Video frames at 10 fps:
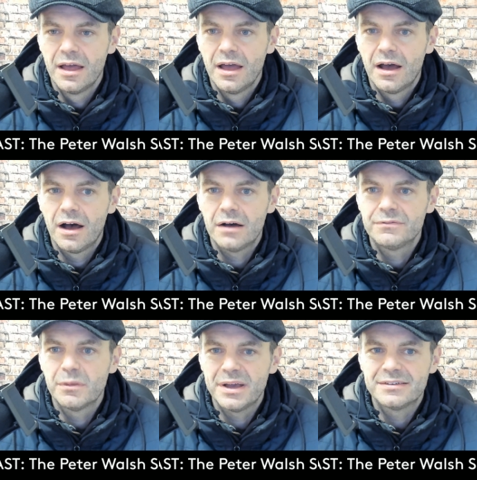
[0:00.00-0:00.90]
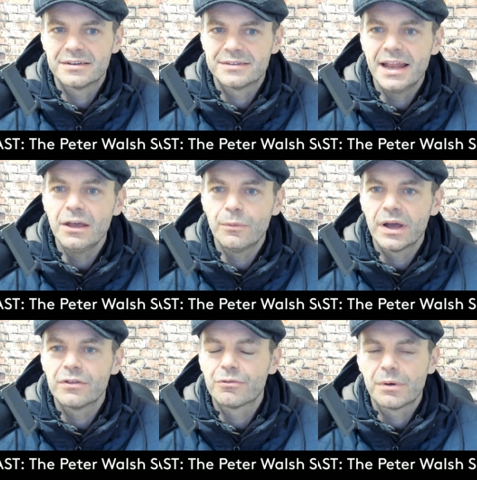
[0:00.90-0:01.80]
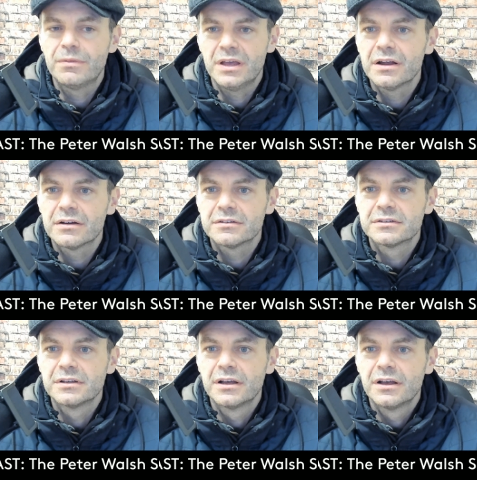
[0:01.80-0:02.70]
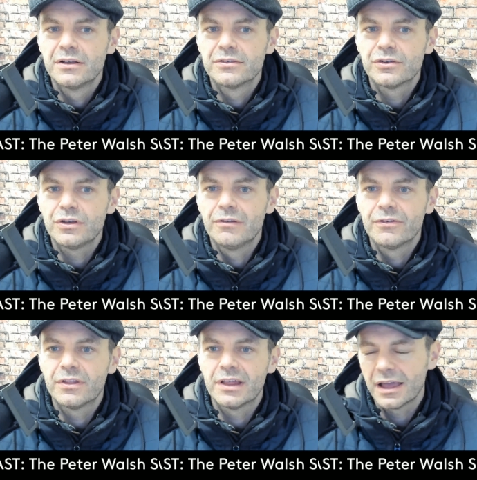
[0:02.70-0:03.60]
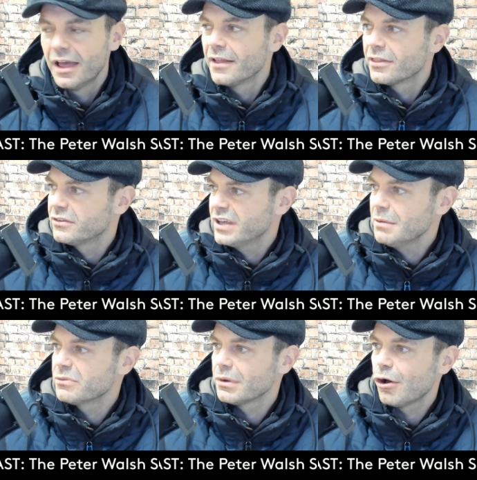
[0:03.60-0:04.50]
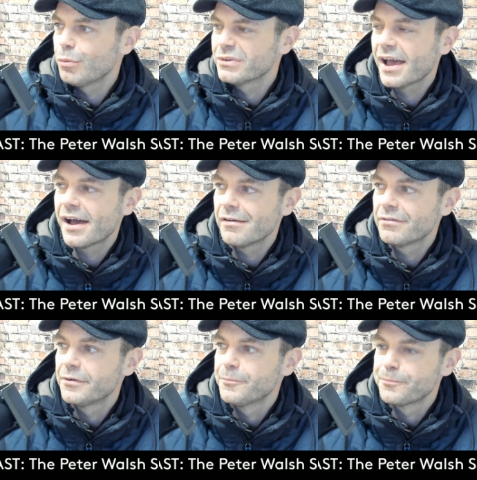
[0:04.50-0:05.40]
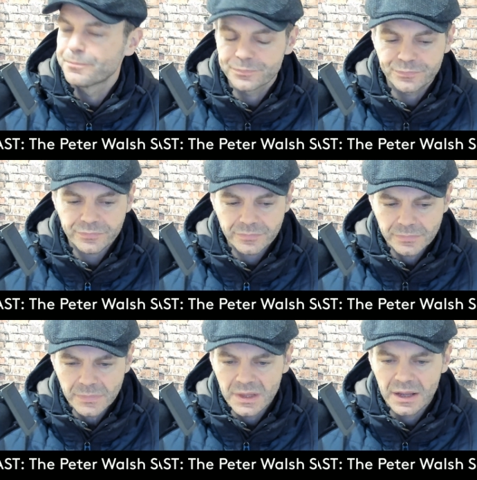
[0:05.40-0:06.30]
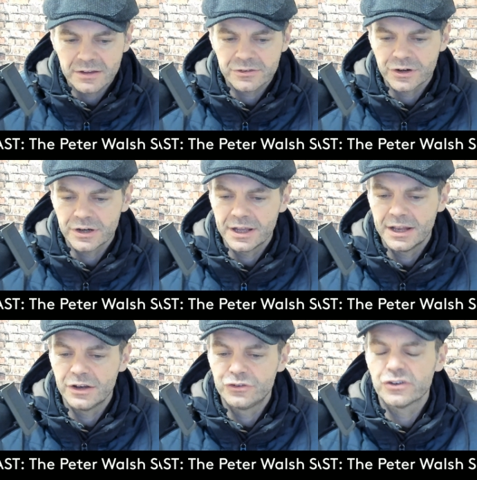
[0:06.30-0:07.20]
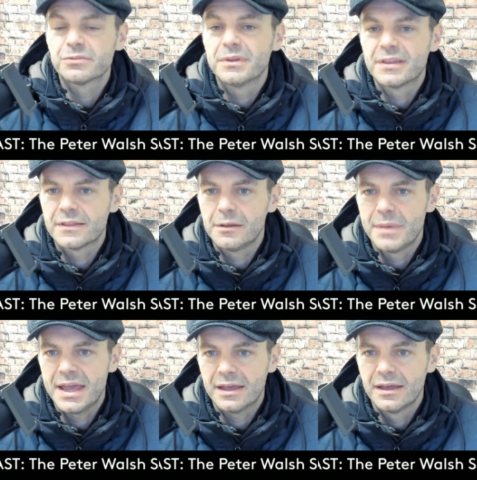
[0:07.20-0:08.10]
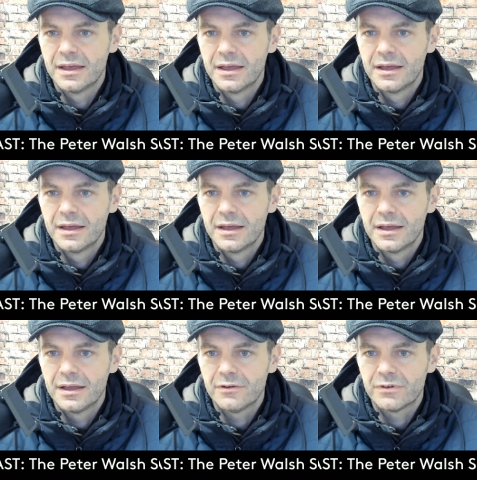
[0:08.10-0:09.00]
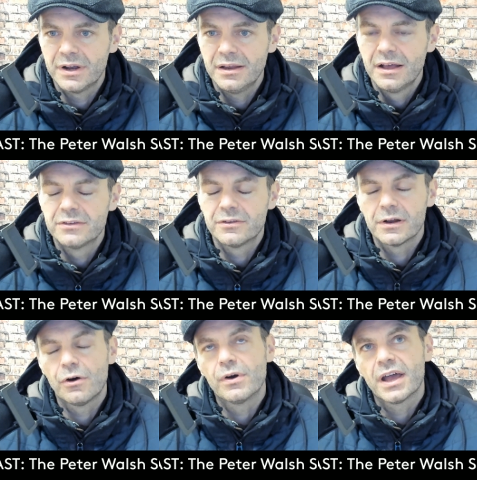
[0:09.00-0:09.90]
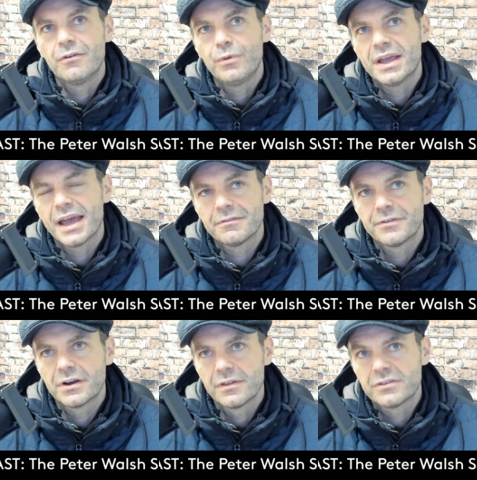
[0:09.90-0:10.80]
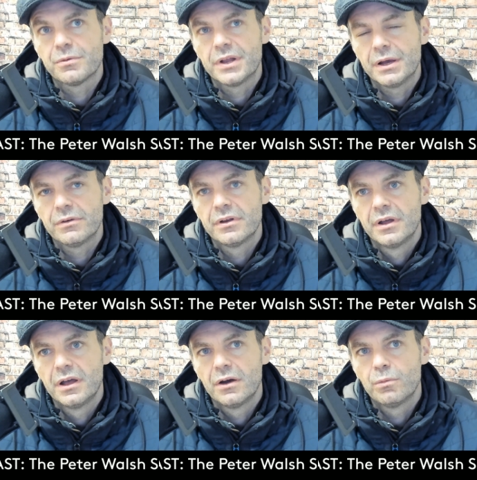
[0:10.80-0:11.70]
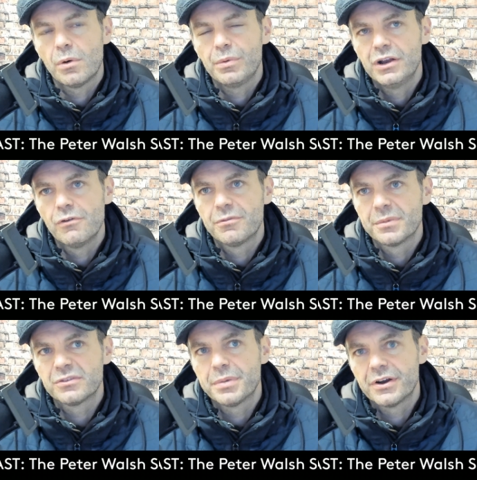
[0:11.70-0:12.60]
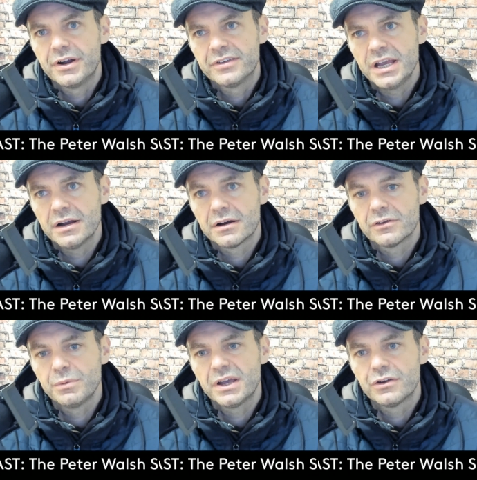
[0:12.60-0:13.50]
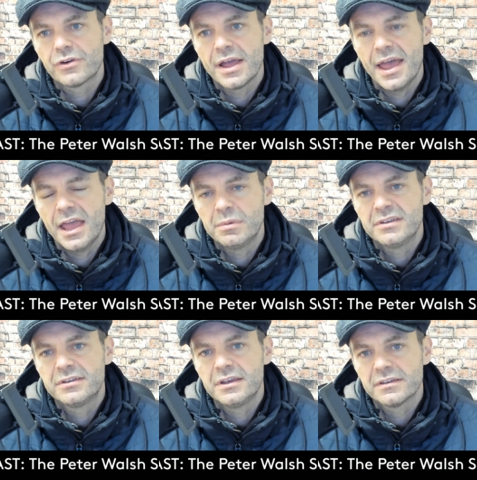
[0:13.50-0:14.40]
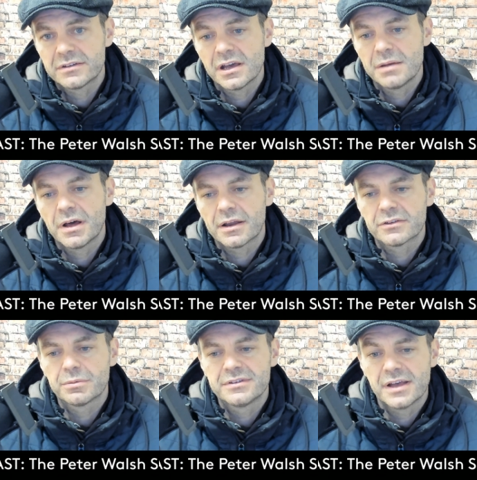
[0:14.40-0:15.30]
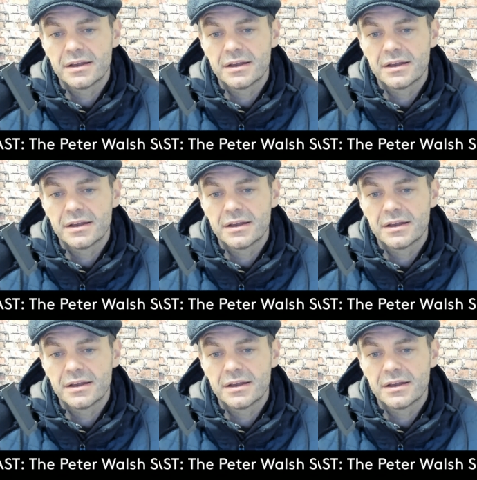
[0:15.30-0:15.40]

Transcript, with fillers: of the basics anyway throughout the years. So you'll like the teams will always have a certain an adjustment that they'll make, right? So they'll go, okay, if we can't figure this one out, what we know from experience here is we can try ABC this time, not XYZ.